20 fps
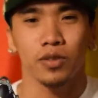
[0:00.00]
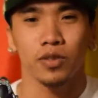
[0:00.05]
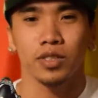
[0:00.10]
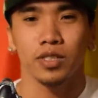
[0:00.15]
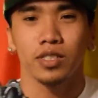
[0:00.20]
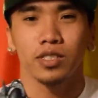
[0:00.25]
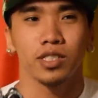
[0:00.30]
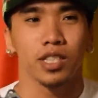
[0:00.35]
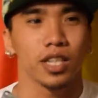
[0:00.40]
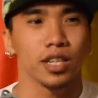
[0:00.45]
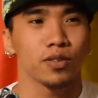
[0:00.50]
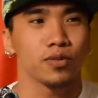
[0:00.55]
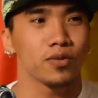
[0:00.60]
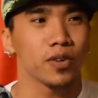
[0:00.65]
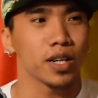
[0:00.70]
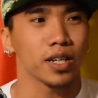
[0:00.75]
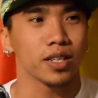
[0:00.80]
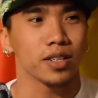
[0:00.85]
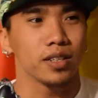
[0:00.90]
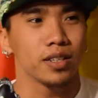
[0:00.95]
since like
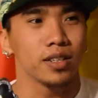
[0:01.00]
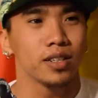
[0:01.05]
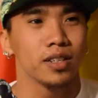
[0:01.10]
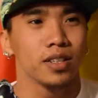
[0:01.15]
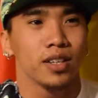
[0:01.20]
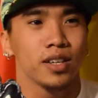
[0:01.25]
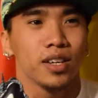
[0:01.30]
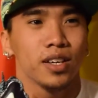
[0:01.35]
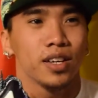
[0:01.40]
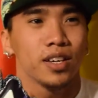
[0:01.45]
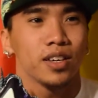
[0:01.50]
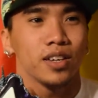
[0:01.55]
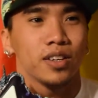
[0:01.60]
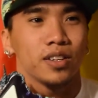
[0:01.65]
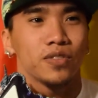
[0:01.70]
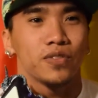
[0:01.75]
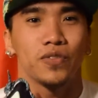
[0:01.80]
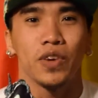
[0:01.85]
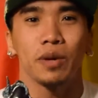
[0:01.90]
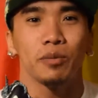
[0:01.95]
fucking
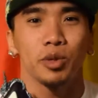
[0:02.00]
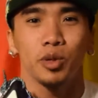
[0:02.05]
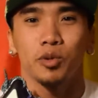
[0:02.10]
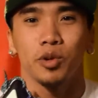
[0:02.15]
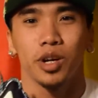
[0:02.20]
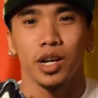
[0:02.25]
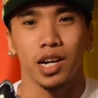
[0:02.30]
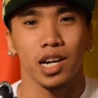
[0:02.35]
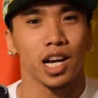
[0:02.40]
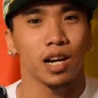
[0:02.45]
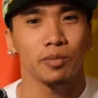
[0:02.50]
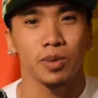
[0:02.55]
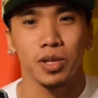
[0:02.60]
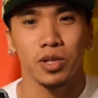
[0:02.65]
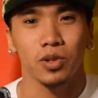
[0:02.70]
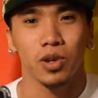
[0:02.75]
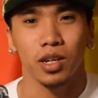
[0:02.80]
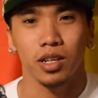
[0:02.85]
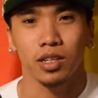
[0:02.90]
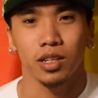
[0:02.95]
February, I've been
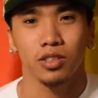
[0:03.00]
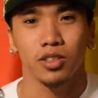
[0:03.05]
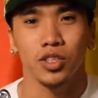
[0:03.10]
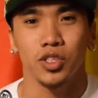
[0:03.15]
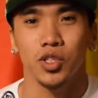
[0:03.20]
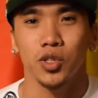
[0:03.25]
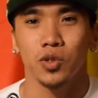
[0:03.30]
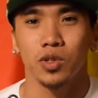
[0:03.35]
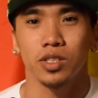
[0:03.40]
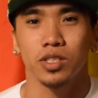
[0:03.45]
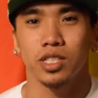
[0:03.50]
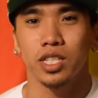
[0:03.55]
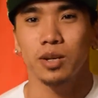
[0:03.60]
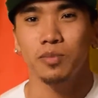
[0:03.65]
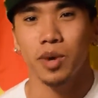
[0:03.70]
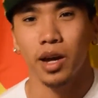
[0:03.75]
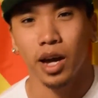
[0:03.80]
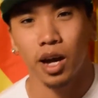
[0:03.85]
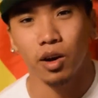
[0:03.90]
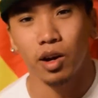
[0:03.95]
trying to get this shoe, and
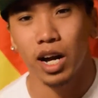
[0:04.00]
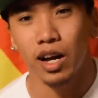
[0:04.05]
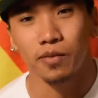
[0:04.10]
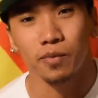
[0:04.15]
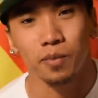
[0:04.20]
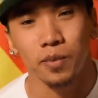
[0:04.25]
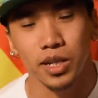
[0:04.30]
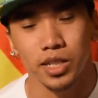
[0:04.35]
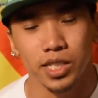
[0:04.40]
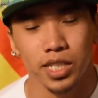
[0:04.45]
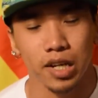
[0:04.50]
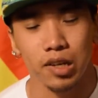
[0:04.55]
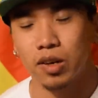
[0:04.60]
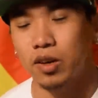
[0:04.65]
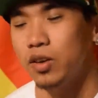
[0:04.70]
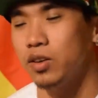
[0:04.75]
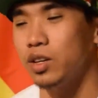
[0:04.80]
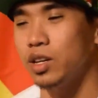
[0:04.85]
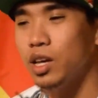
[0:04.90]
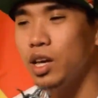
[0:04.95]
somehow I've missed out
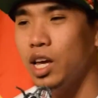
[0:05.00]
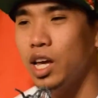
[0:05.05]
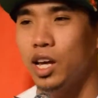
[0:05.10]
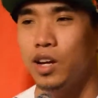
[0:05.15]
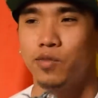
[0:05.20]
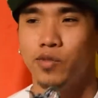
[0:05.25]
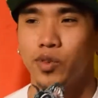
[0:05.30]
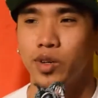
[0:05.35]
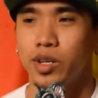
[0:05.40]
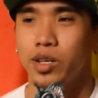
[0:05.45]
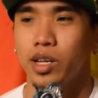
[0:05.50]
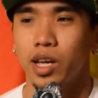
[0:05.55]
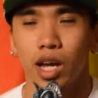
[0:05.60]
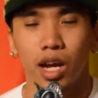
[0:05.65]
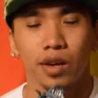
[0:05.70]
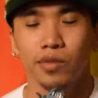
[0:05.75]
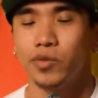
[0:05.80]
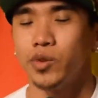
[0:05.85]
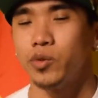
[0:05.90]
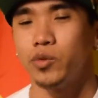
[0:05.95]
on every
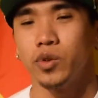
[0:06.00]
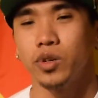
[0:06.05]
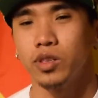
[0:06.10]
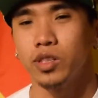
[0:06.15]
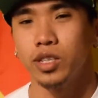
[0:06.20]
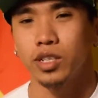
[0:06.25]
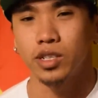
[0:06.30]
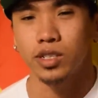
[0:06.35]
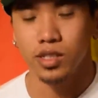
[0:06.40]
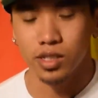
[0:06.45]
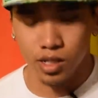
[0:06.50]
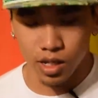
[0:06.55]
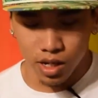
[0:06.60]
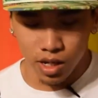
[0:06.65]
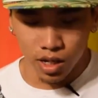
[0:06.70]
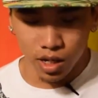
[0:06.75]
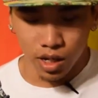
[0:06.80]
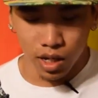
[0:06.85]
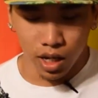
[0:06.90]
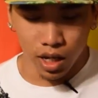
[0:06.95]
every release.
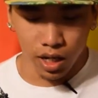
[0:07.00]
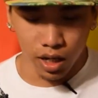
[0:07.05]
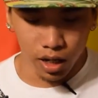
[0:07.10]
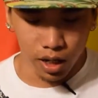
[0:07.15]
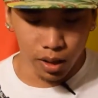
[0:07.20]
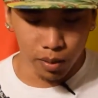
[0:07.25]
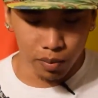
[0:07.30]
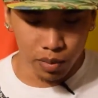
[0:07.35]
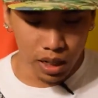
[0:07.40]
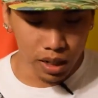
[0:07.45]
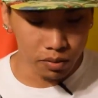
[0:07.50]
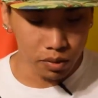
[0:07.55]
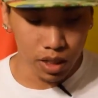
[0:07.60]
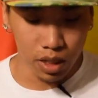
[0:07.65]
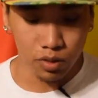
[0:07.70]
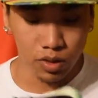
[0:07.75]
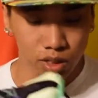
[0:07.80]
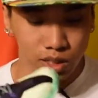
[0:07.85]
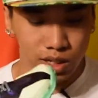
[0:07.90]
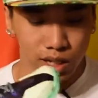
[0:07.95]
And um, I, was,
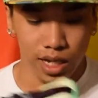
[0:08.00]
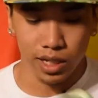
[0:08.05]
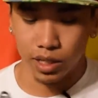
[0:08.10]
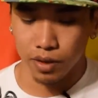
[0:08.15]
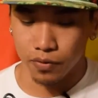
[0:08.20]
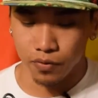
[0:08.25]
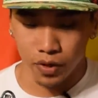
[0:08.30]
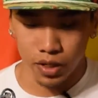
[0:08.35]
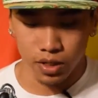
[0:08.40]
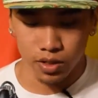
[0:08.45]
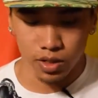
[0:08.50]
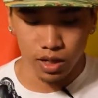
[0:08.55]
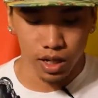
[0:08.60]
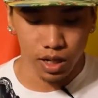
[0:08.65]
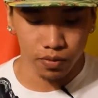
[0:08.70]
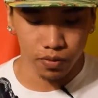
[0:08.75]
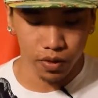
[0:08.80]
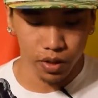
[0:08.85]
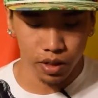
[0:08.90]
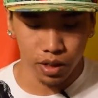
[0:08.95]
I, was, just glad that Finish
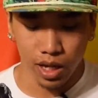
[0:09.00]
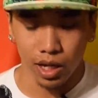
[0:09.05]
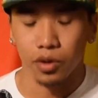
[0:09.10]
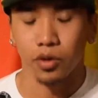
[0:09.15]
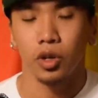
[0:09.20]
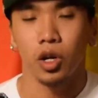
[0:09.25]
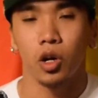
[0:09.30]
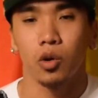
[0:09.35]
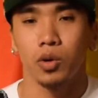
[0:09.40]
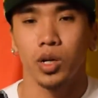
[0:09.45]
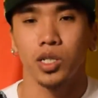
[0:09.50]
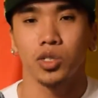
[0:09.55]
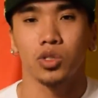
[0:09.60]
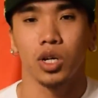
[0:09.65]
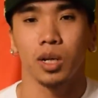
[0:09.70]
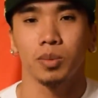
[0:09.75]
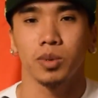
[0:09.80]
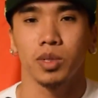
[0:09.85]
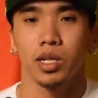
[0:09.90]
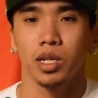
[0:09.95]
Line freaking out of nowhere
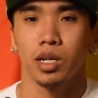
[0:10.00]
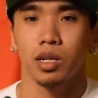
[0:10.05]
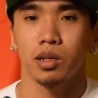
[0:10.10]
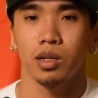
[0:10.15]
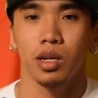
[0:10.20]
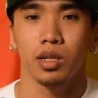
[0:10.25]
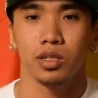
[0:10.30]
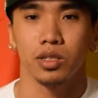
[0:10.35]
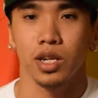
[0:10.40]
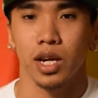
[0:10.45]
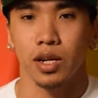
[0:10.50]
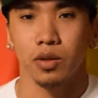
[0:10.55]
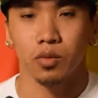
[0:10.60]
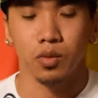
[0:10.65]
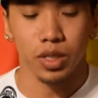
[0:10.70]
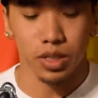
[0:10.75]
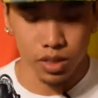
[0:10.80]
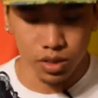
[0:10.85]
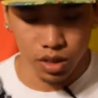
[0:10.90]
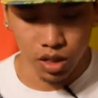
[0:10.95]
dropped like a, a giant
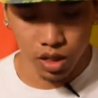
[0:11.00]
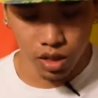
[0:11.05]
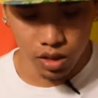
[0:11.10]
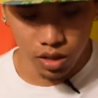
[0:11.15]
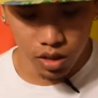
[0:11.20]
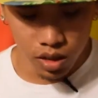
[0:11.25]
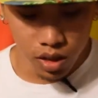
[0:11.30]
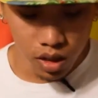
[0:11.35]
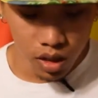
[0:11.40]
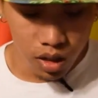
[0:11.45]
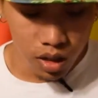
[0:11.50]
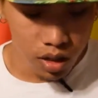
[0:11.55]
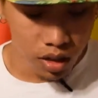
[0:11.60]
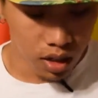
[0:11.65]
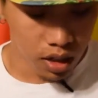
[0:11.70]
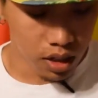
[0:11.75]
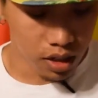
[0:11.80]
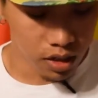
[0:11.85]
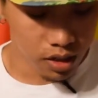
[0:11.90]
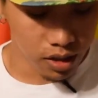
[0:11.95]
restock, and